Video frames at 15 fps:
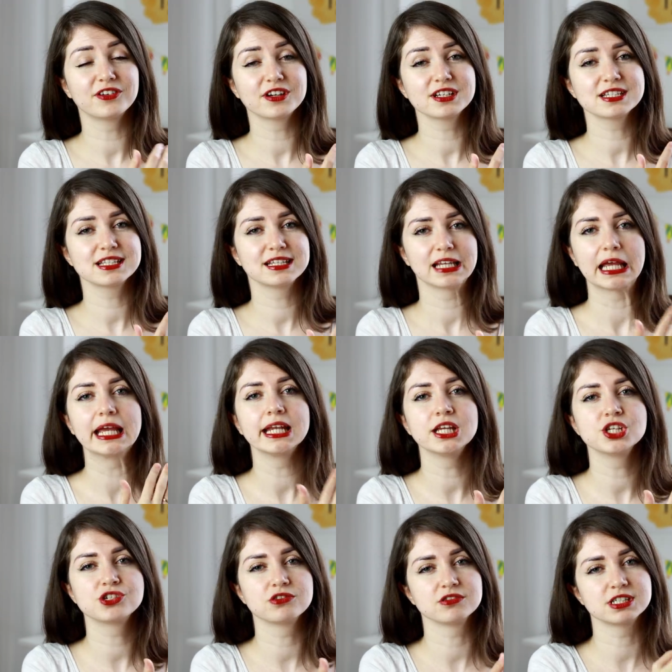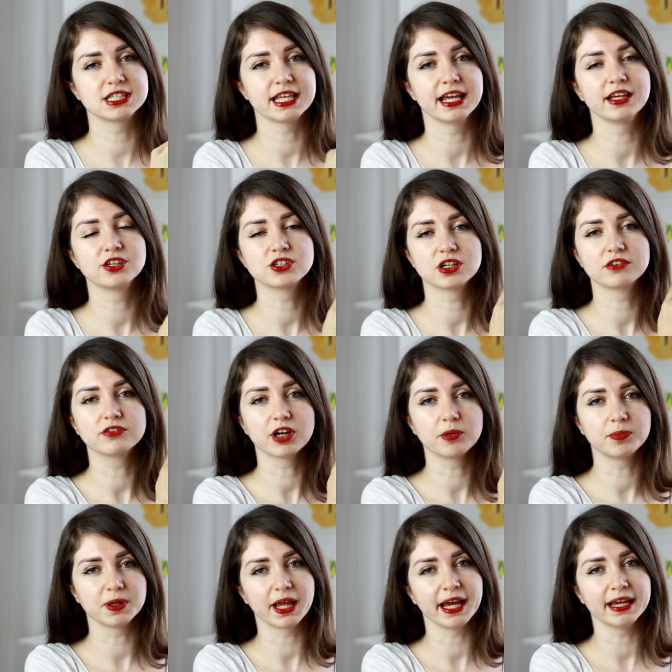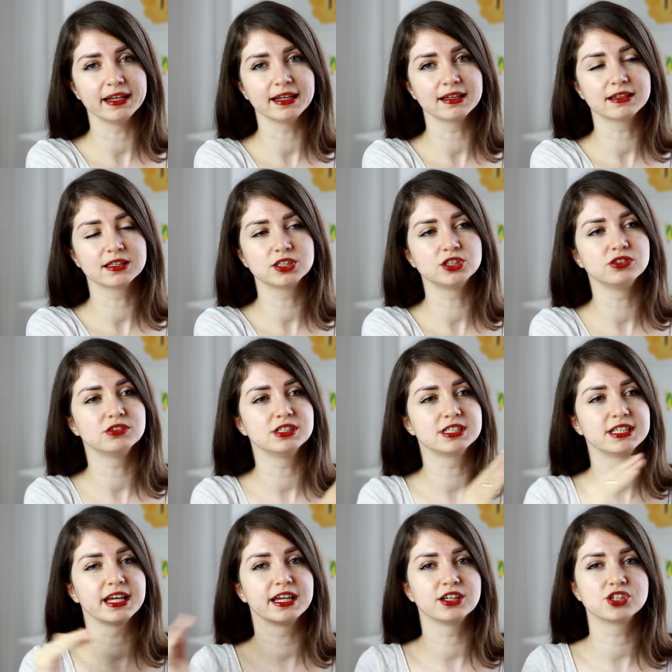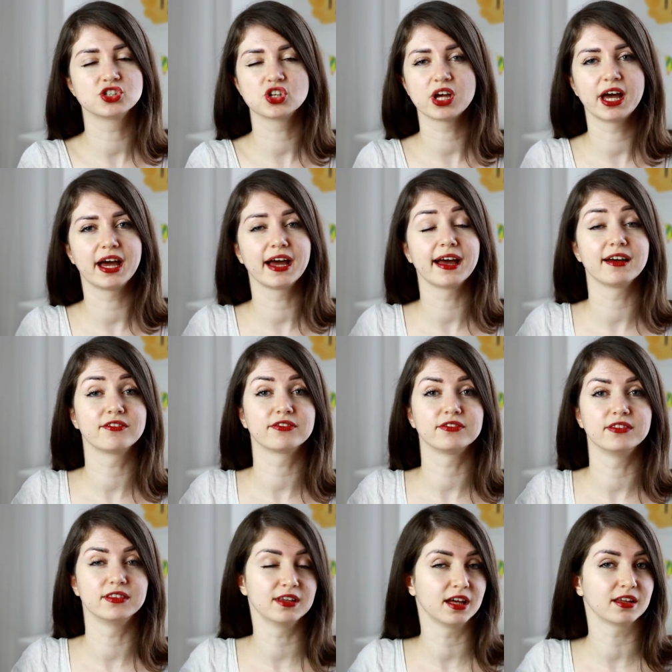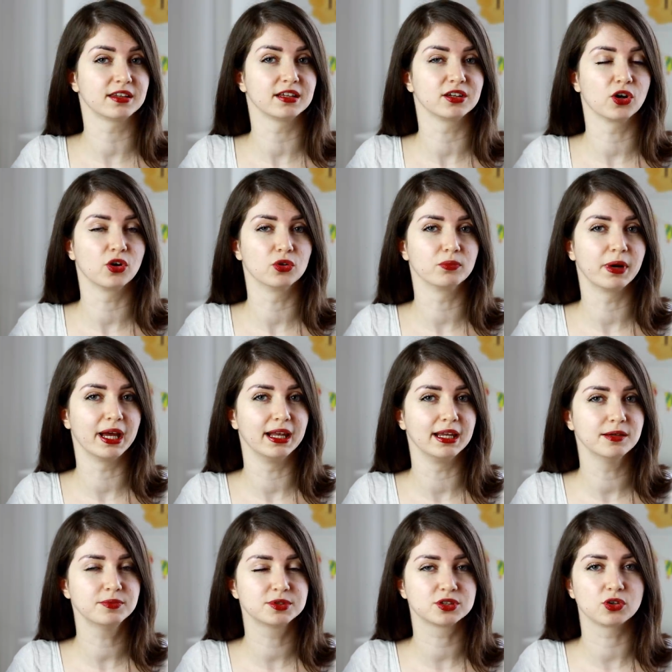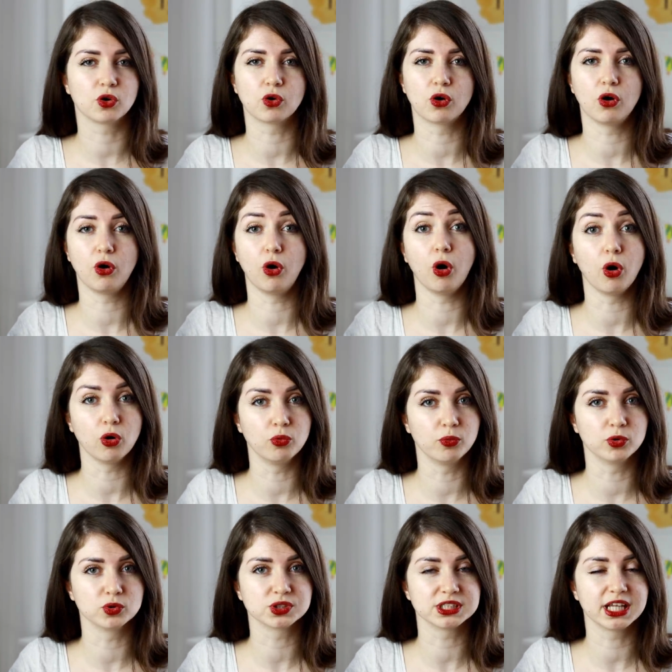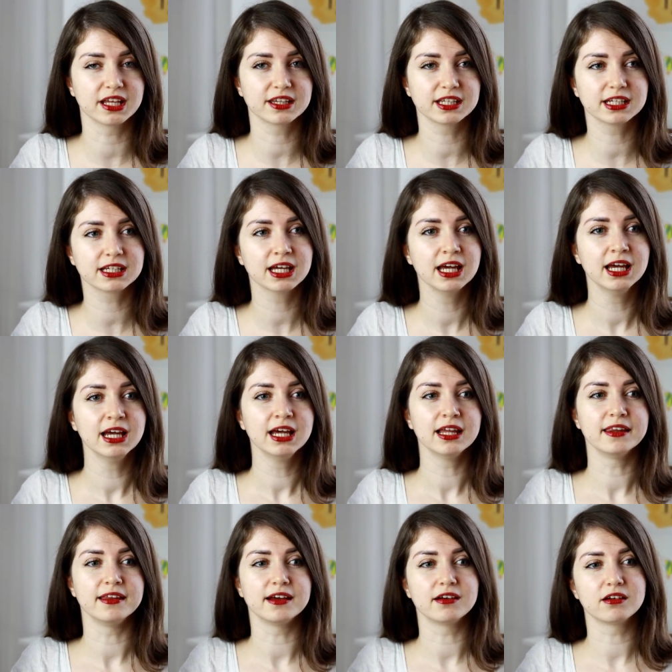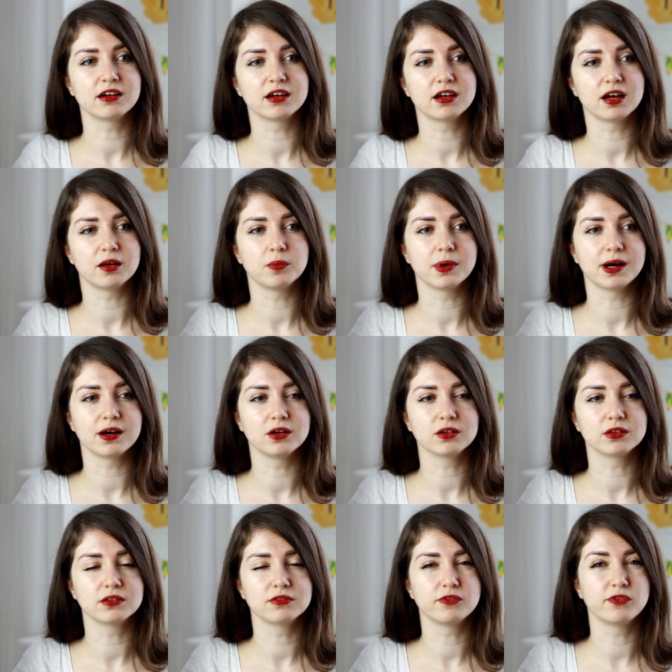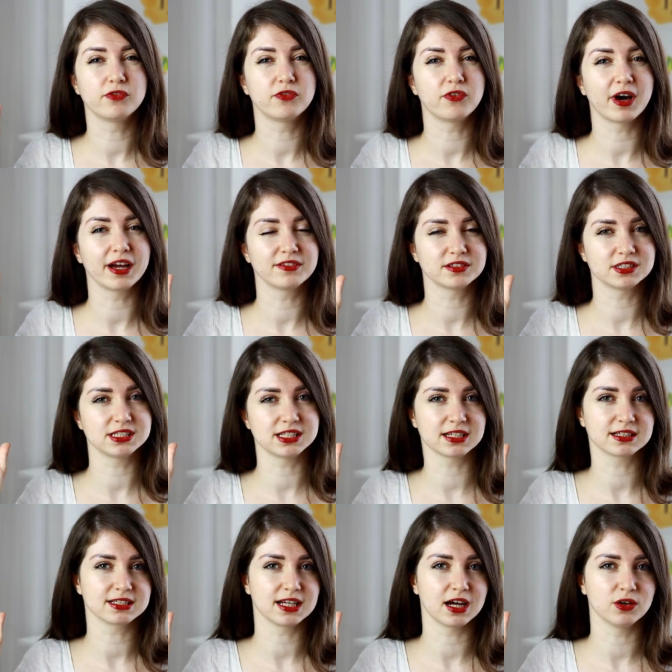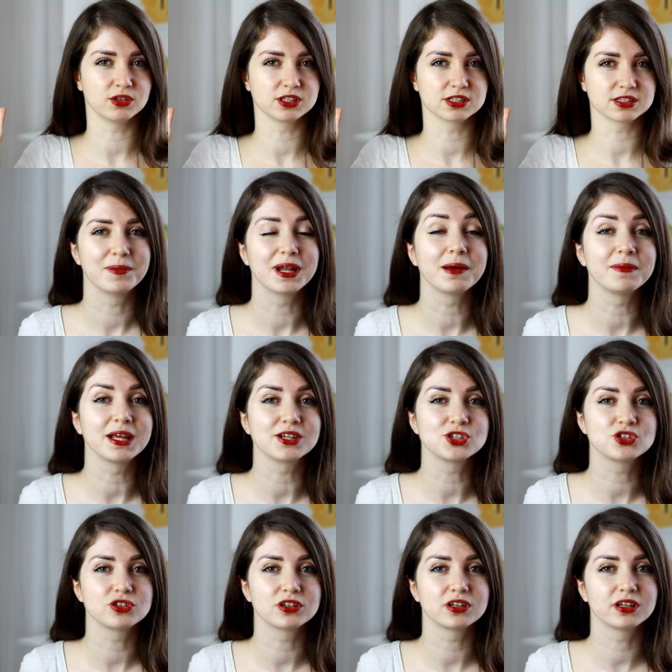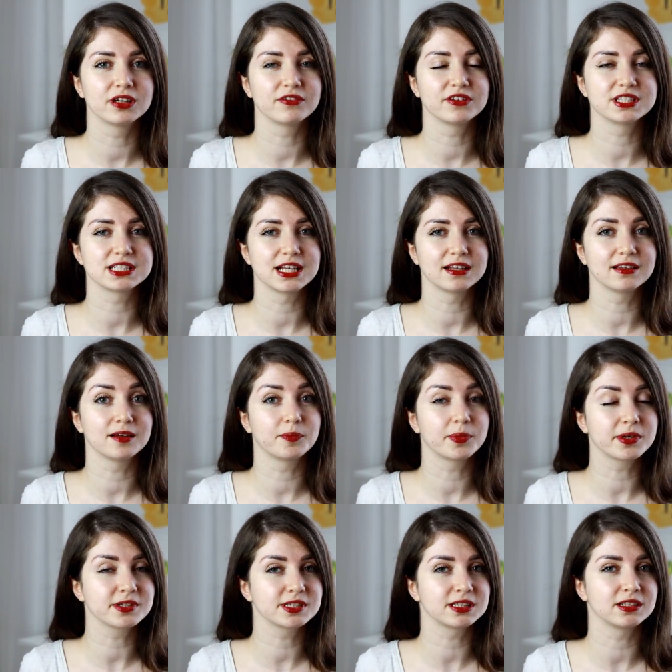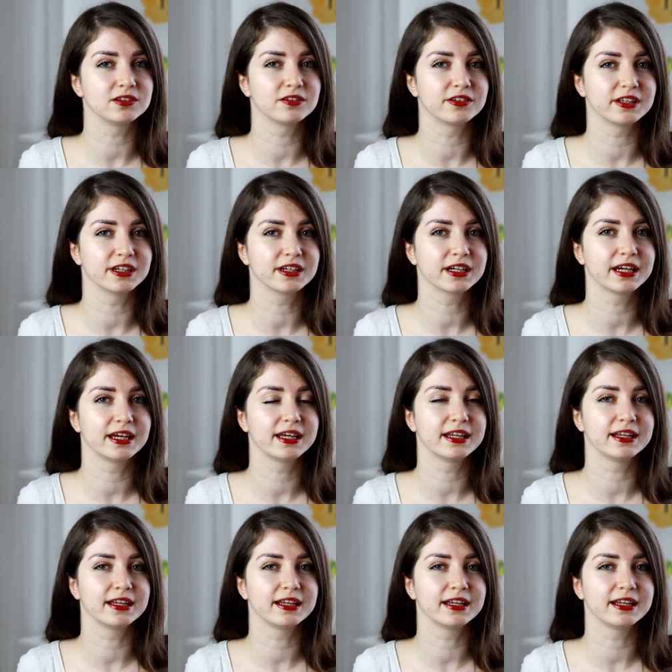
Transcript: First initial stage of applying it to the stage I have nothing on my lips or almost nothing. There are about 5 to 6 hours. I'm impressed by the lip tint and how it lasts.